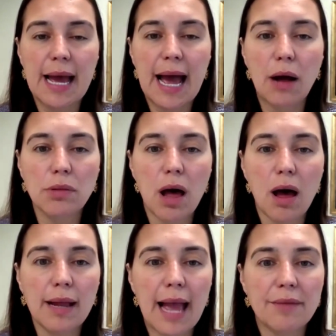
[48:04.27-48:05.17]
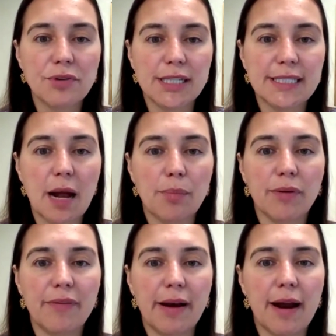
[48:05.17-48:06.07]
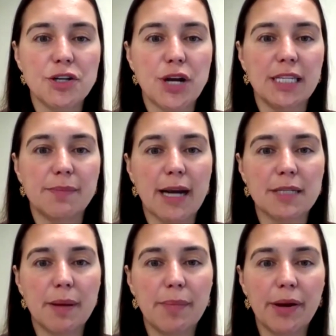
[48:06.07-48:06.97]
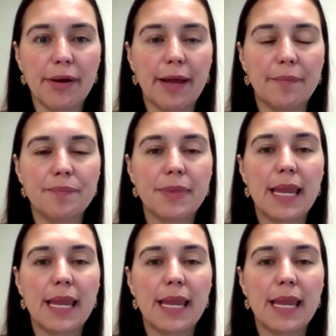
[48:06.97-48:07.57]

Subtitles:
How long after I stop Provera should I expect my period?